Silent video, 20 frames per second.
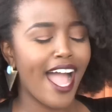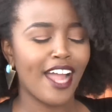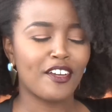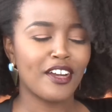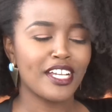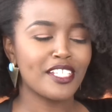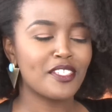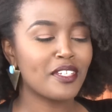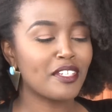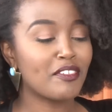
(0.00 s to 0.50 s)
I
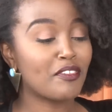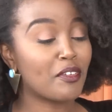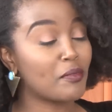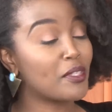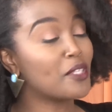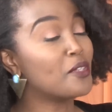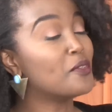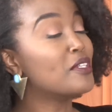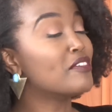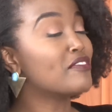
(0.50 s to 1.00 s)
graduated from
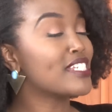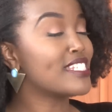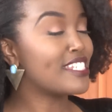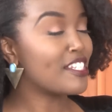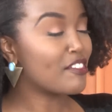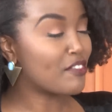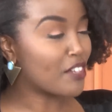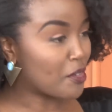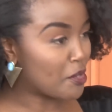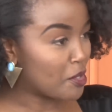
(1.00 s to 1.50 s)
the
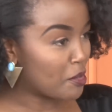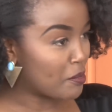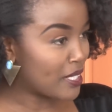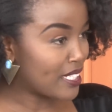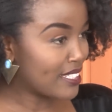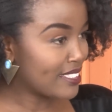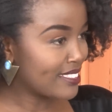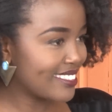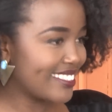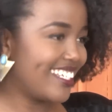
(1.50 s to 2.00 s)
University of
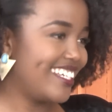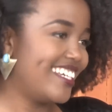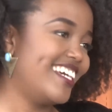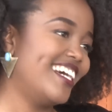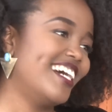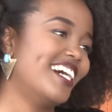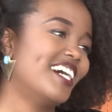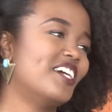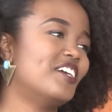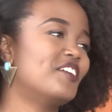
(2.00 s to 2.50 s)
Nairobi
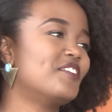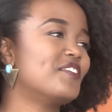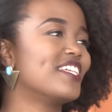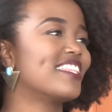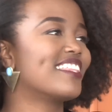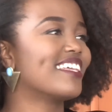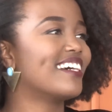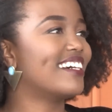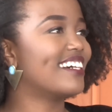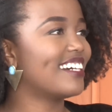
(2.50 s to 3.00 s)

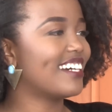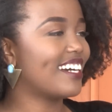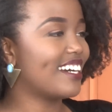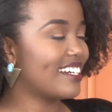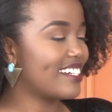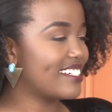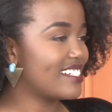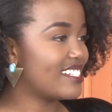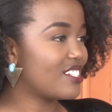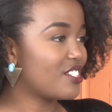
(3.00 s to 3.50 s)
with
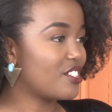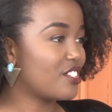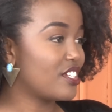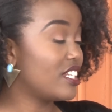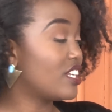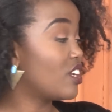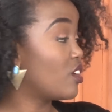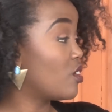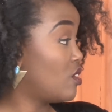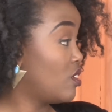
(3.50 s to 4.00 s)
a
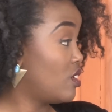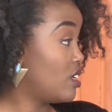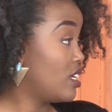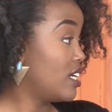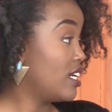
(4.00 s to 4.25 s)
degree in law.